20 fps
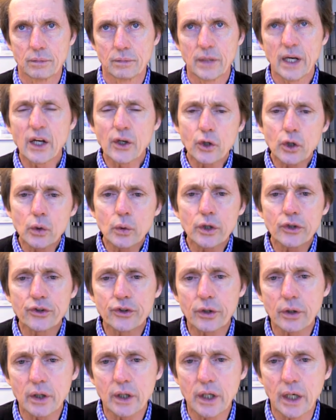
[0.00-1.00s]
And who is
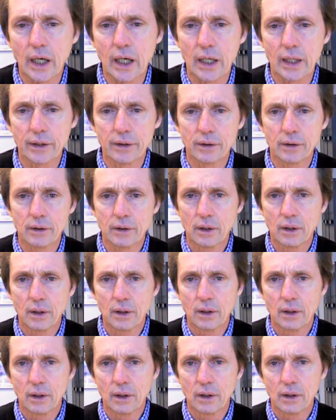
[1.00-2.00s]
your God?
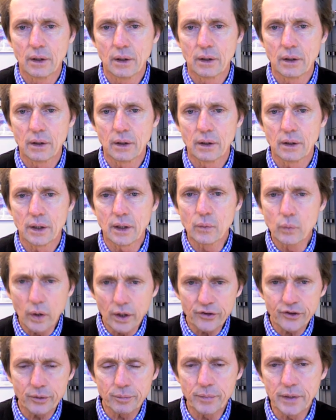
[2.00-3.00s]
And what
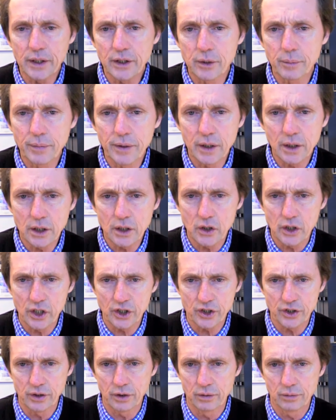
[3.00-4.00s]
does it mean to be a
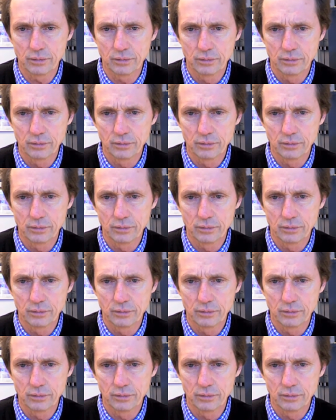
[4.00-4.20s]
Christian?